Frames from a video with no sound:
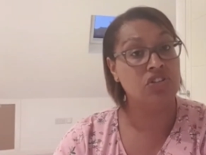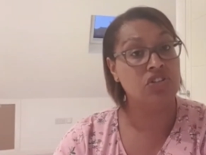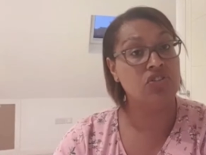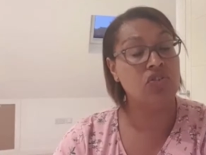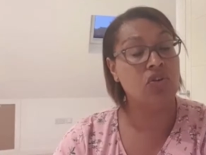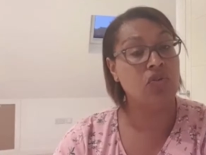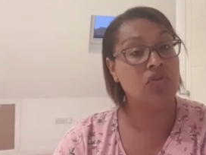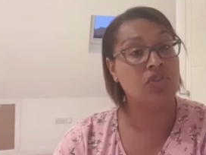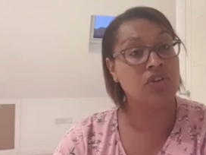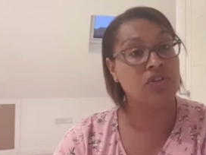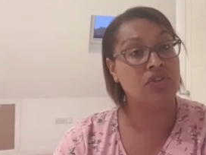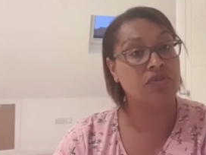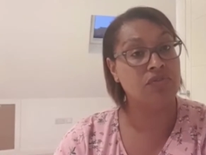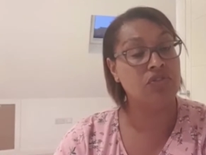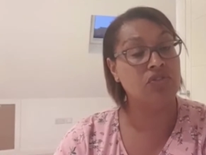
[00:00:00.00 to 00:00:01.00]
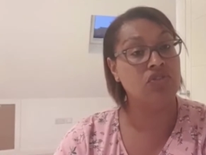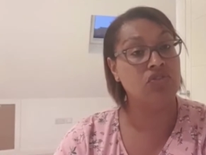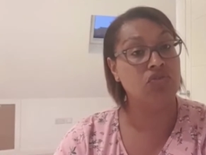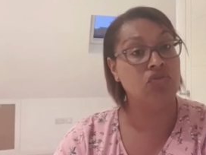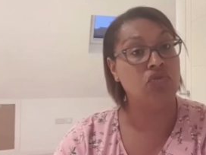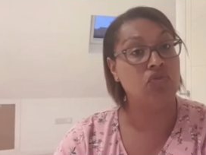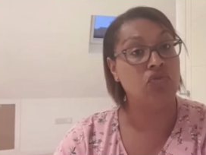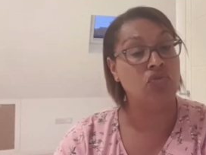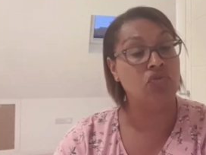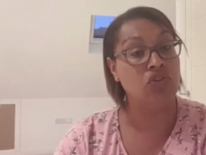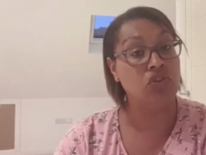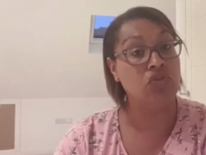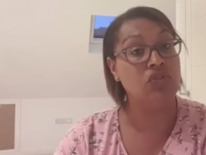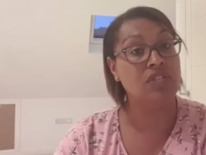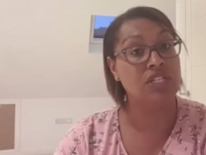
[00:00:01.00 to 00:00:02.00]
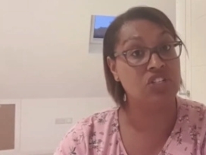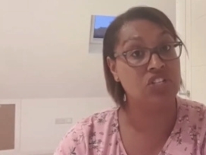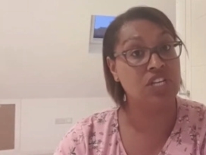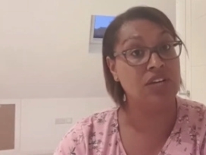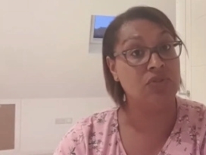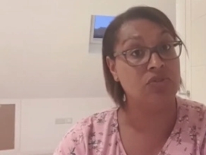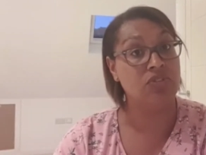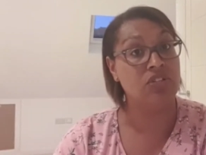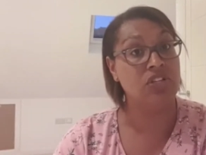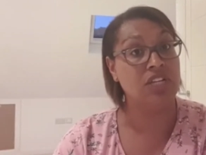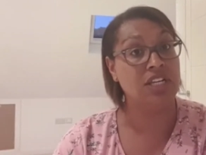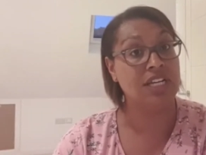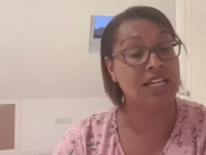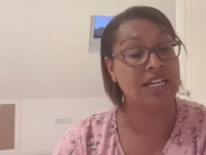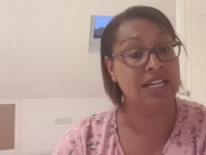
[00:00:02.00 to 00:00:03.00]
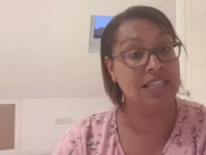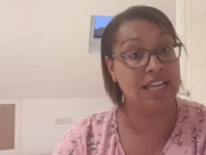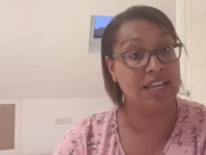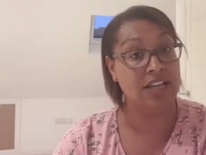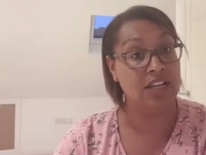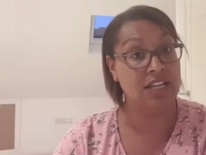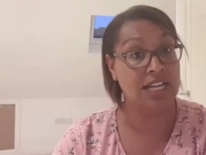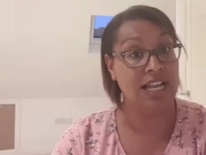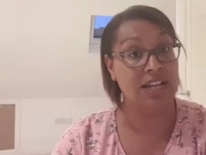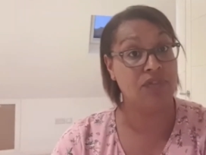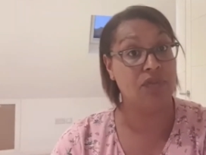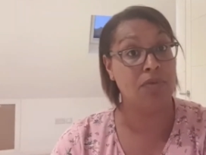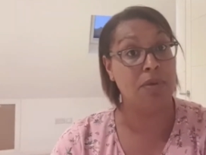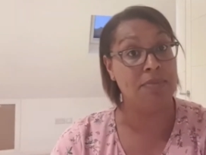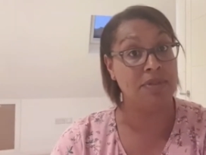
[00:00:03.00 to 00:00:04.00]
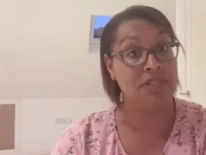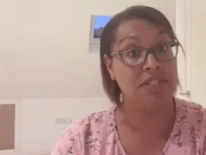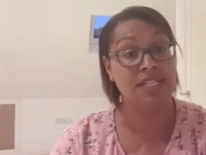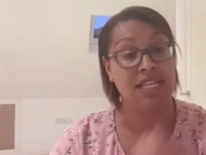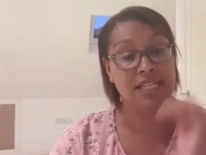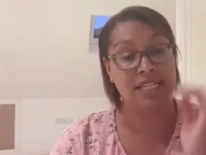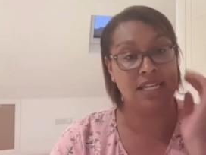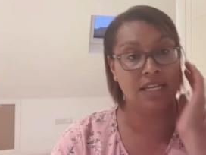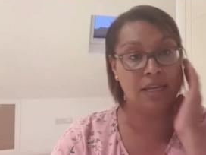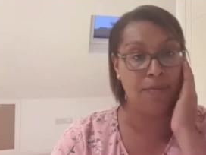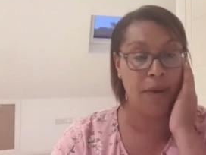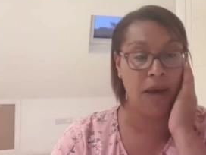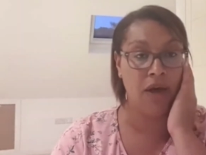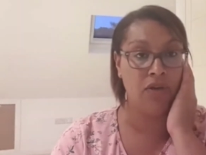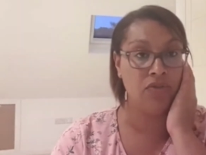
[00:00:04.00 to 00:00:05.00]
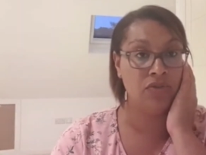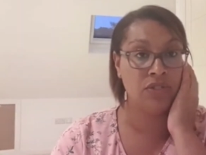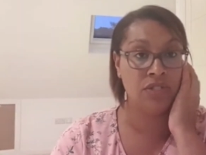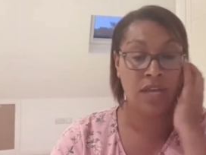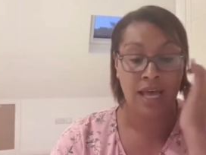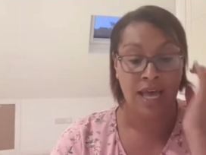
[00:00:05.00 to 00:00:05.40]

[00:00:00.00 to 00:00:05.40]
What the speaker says: dog that you're using chilled, so they collect from him and send it in the post.